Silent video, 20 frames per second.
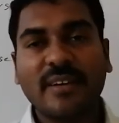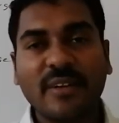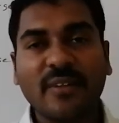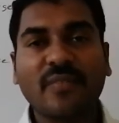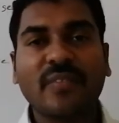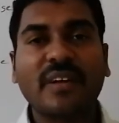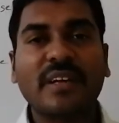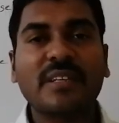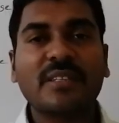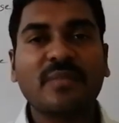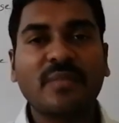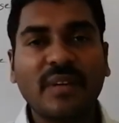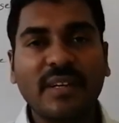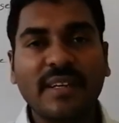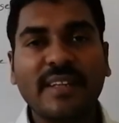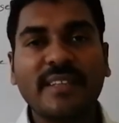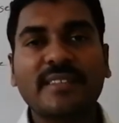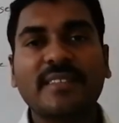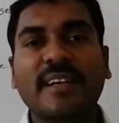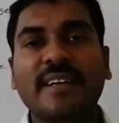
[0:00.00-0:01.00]
Difference
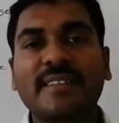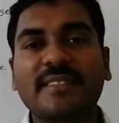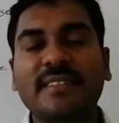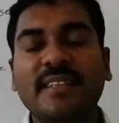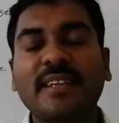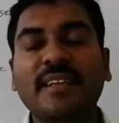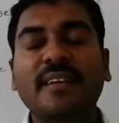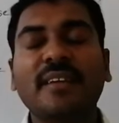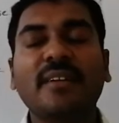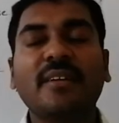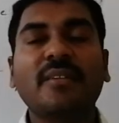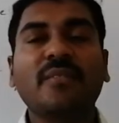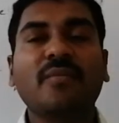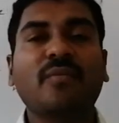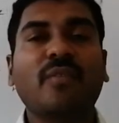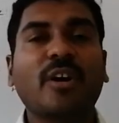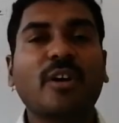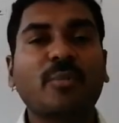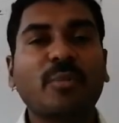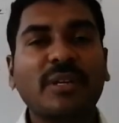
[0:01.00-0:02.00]
will decide the
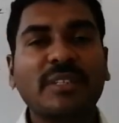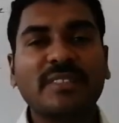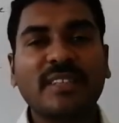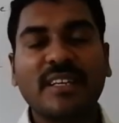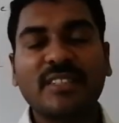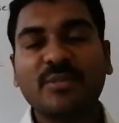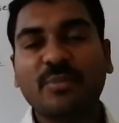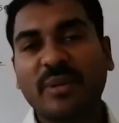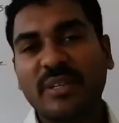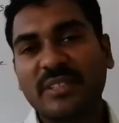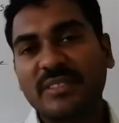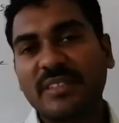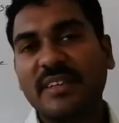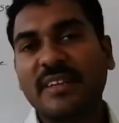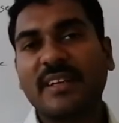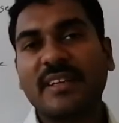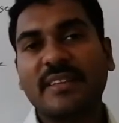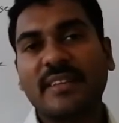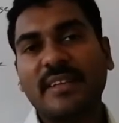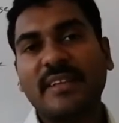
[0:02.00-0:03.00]
formal charge
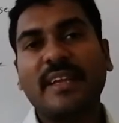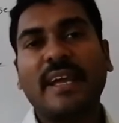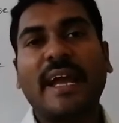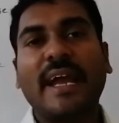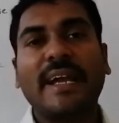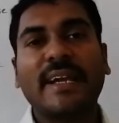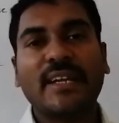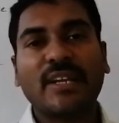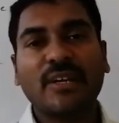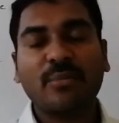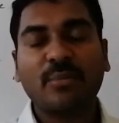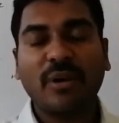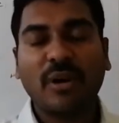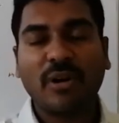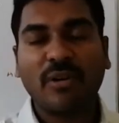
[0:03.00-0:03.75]
present on the atom